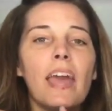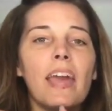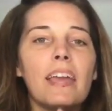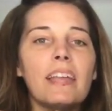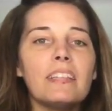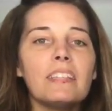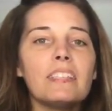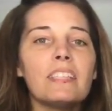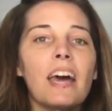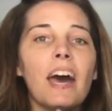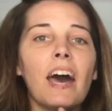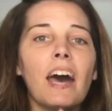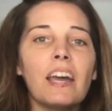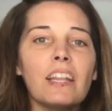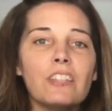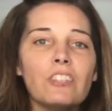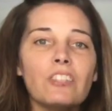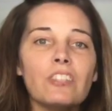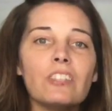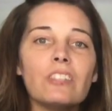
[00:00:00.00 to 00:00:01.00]
and
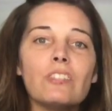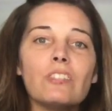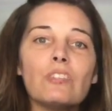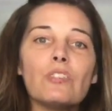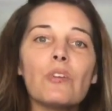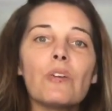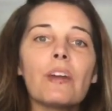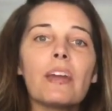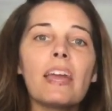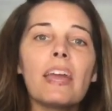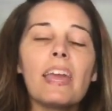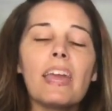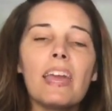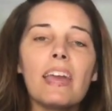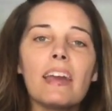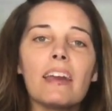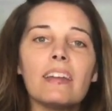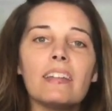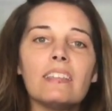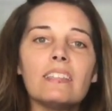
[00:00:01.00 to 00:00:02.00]
touches your
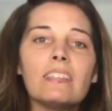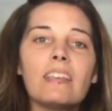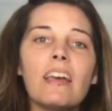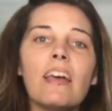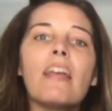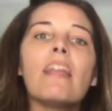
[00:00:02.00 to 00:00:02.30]
hand,